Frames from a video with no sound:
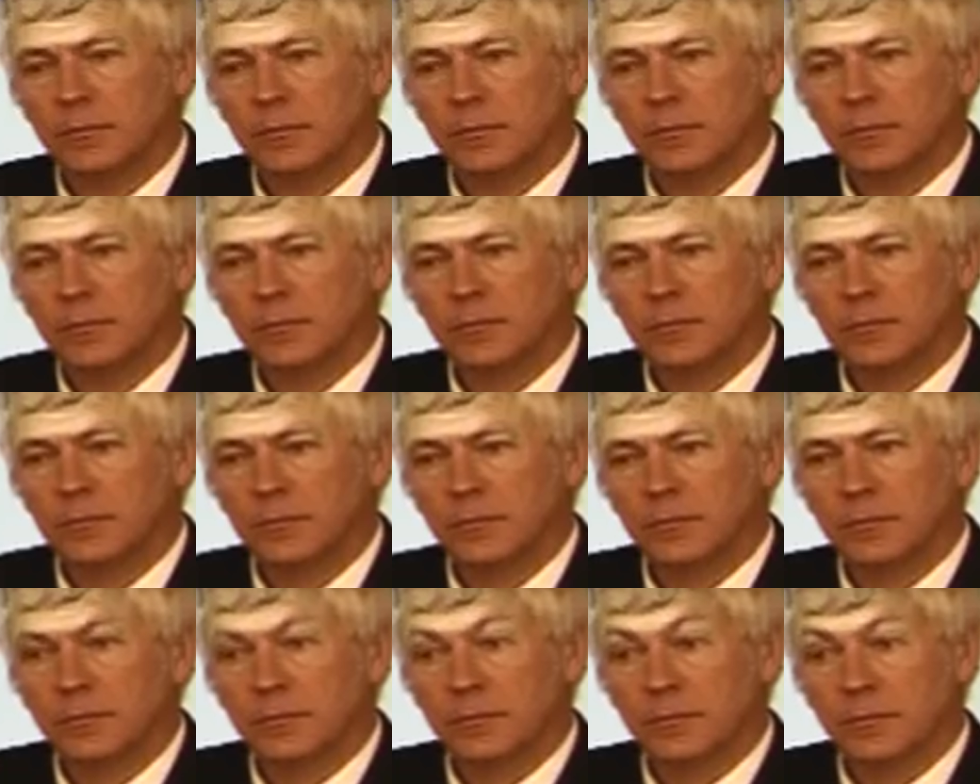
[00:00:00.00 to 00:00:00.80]

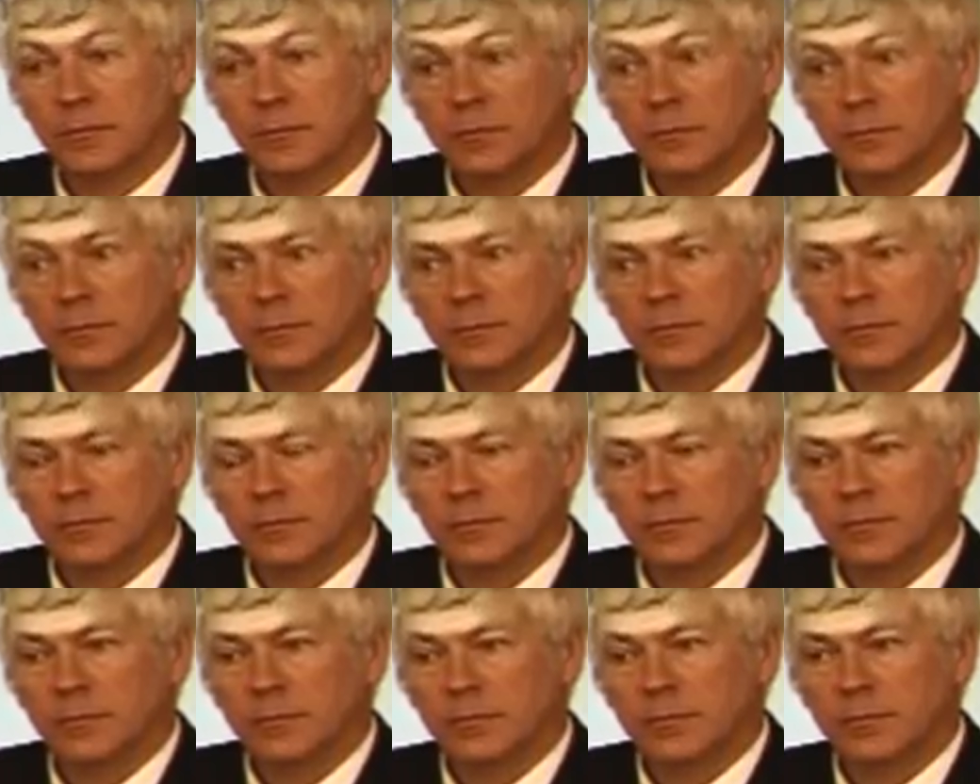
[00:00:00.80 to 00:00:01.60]

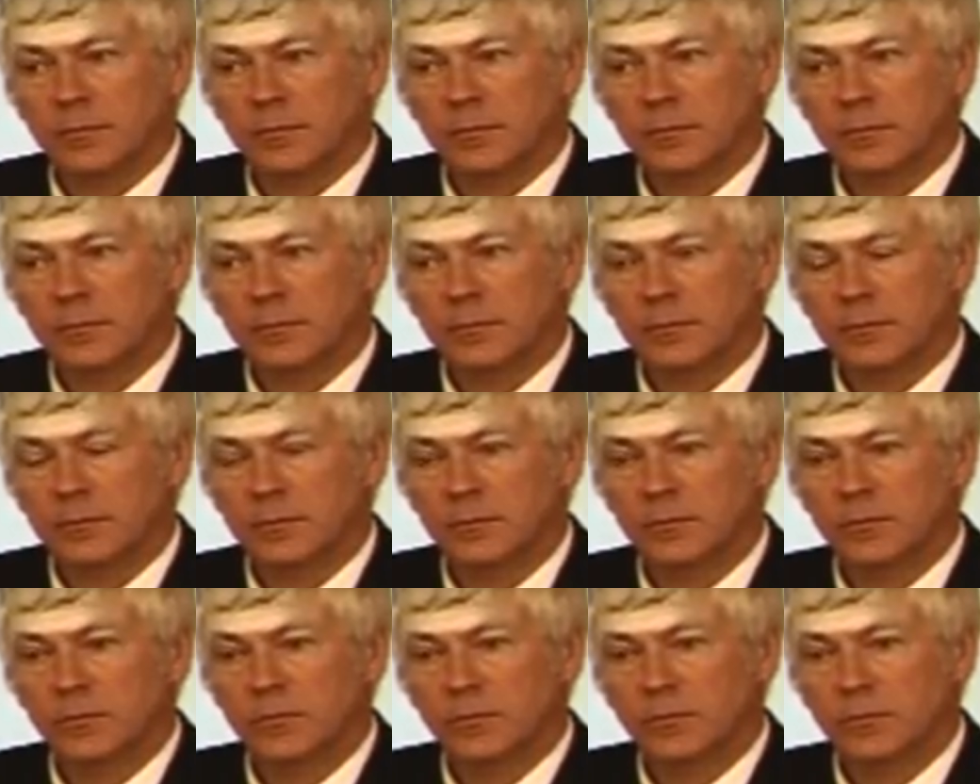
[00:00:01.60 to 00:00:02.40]

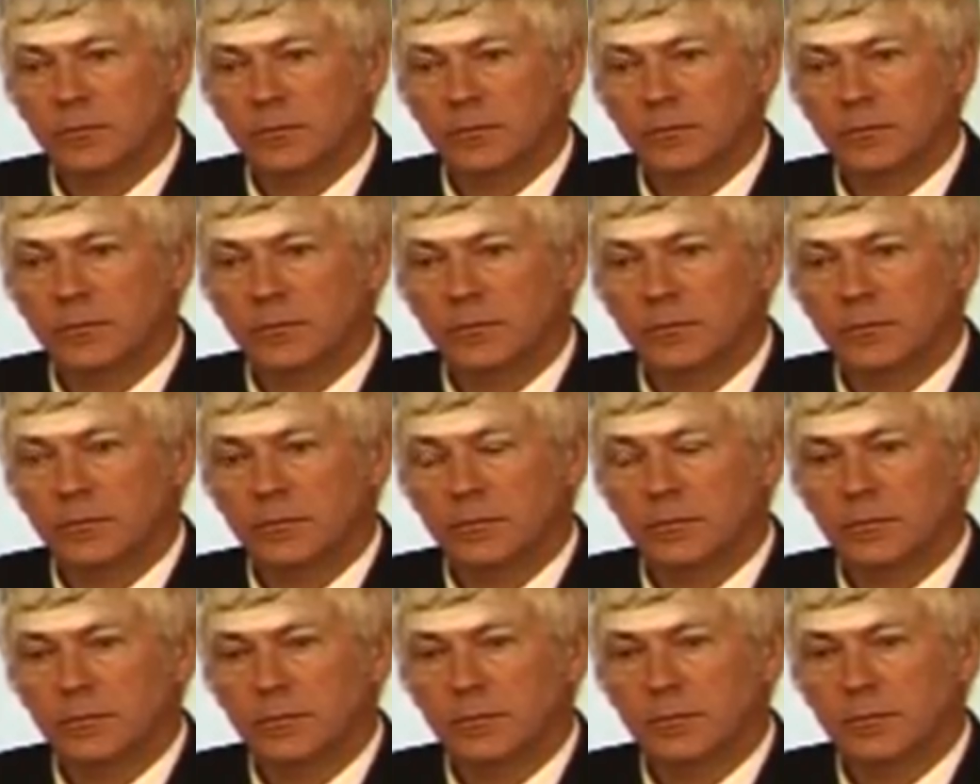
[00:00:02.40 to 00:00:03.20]

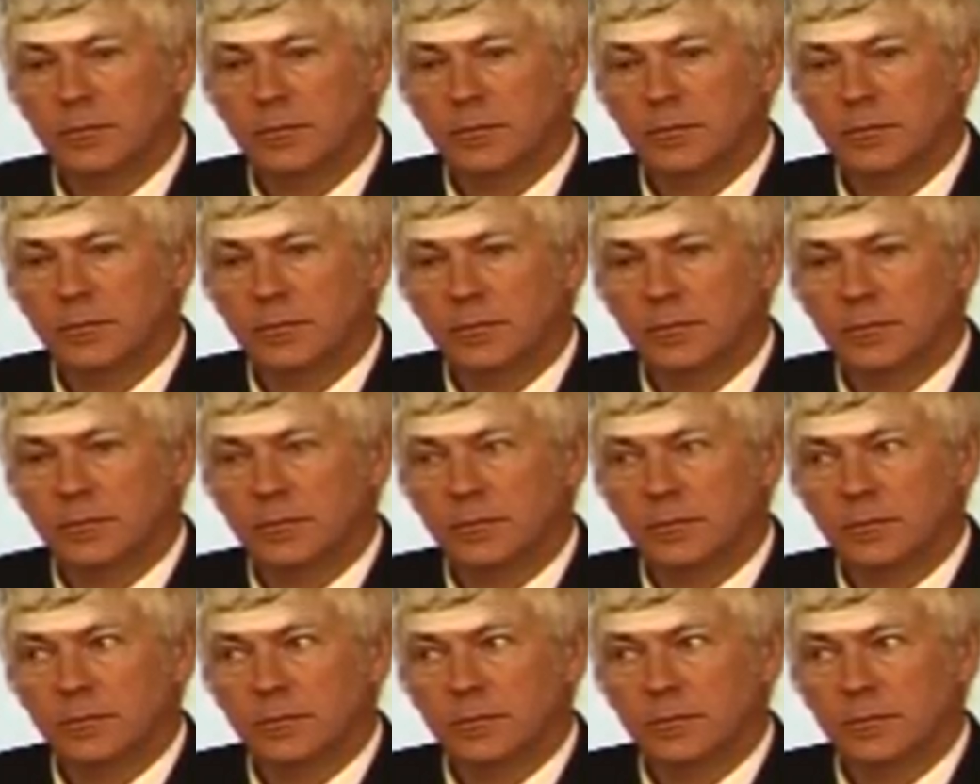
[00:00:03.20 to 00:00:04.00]

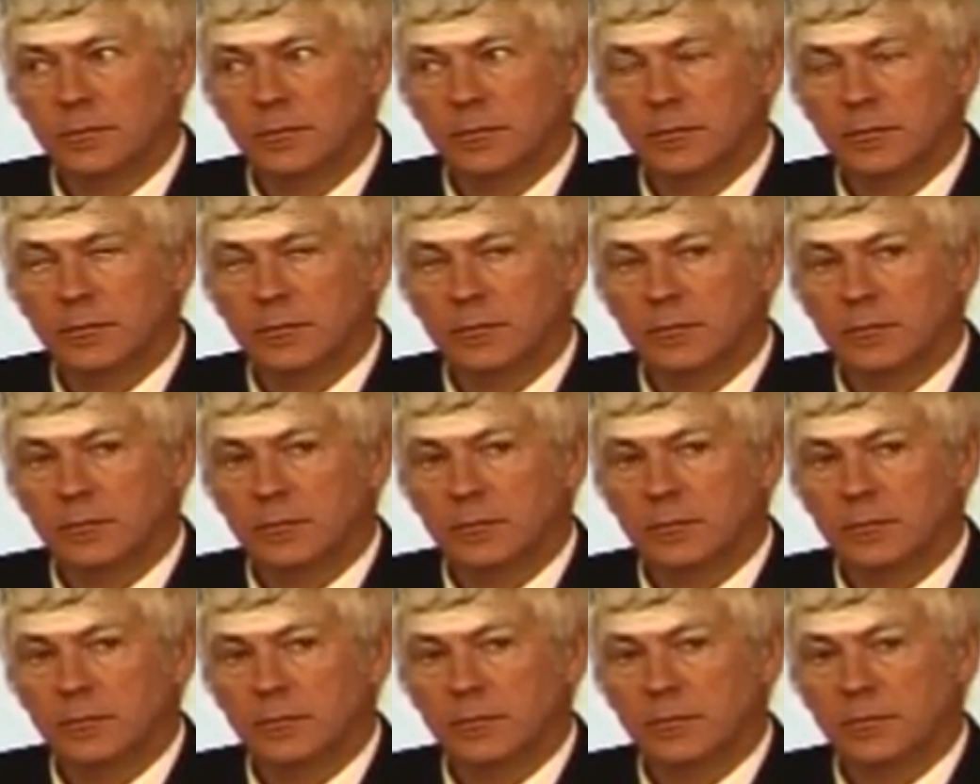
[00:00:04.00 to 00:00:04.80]

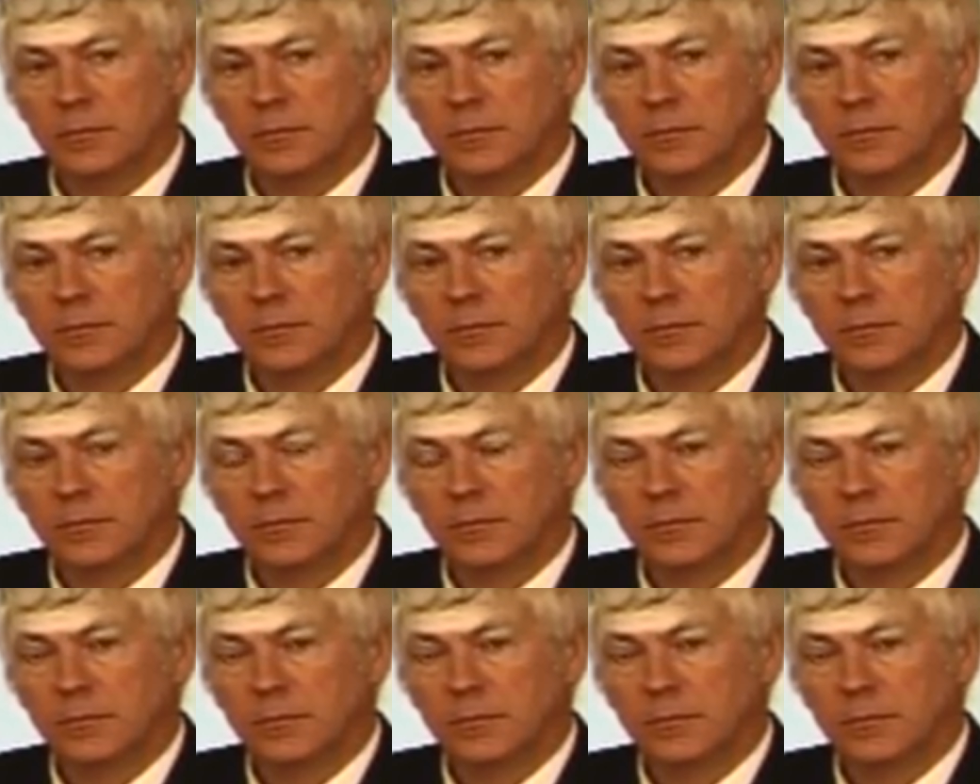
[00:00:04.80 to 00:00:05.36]
(silent)